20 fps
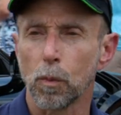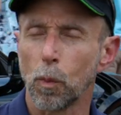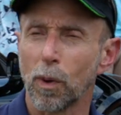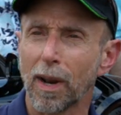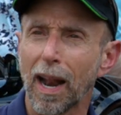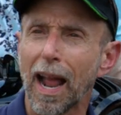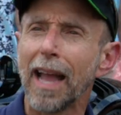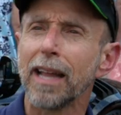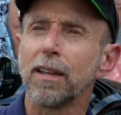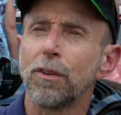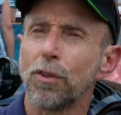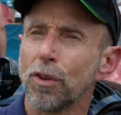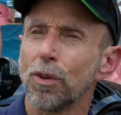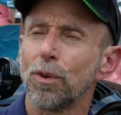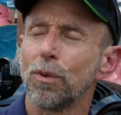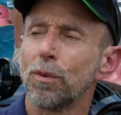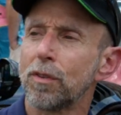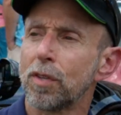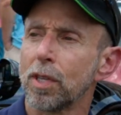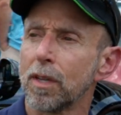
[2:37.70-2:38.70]
what I
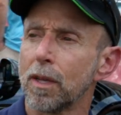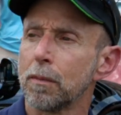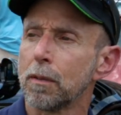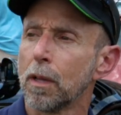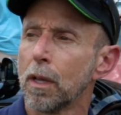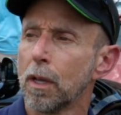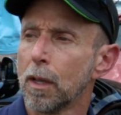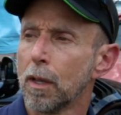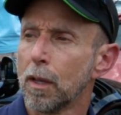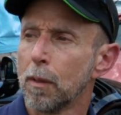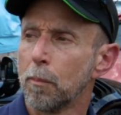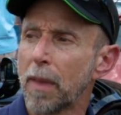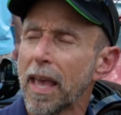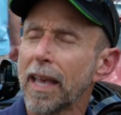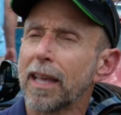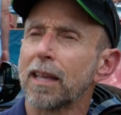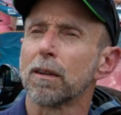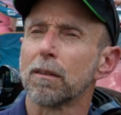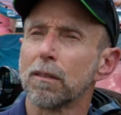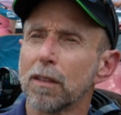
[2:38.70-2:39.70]
do to
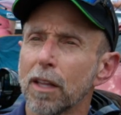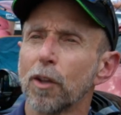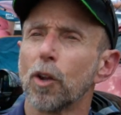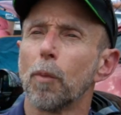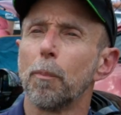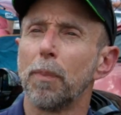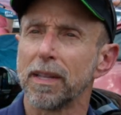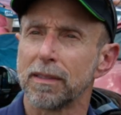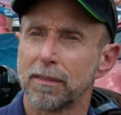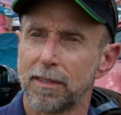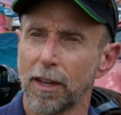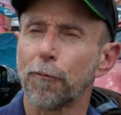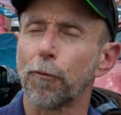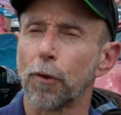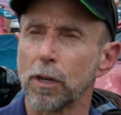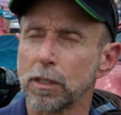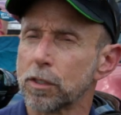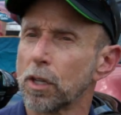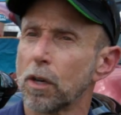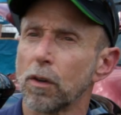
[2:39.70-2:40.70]
make it a little bit
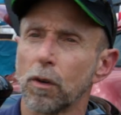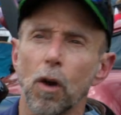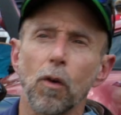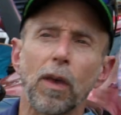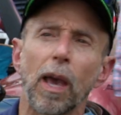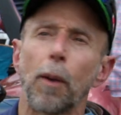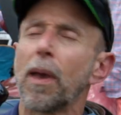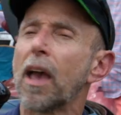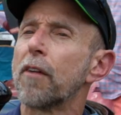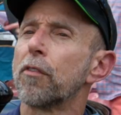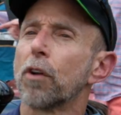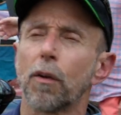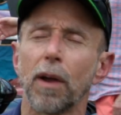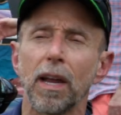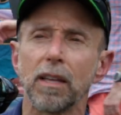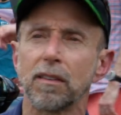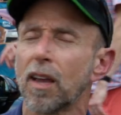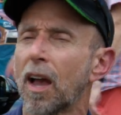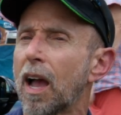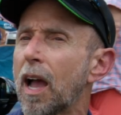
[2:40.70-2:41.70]
different, so okay, we have a
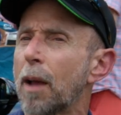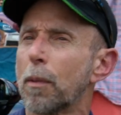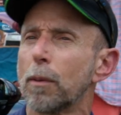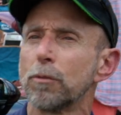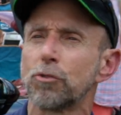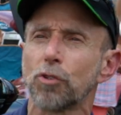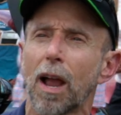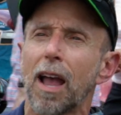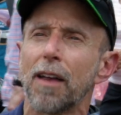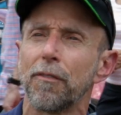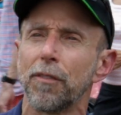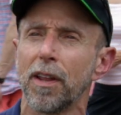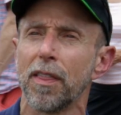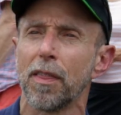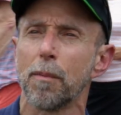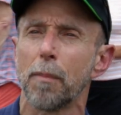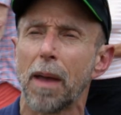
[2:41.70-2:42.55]
great time, I'm driving in the